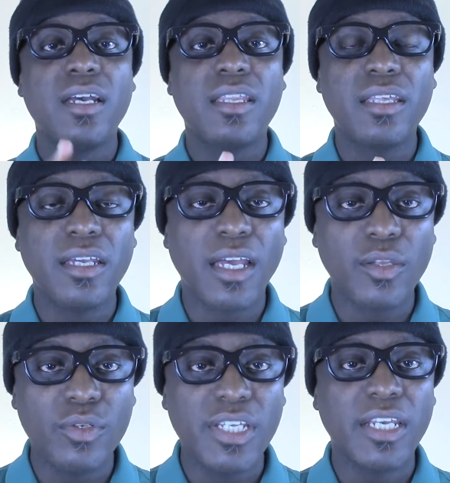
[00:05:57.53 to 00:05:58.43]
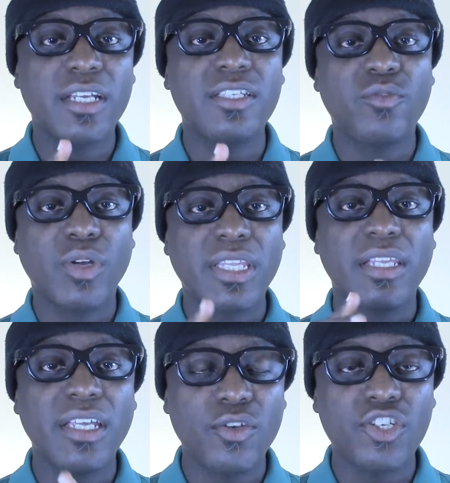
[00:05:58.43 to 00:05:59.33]
the lieutenants and what the
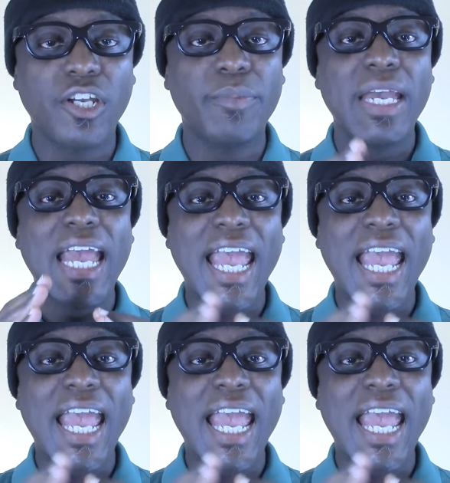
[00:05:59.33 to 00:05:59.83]
leadership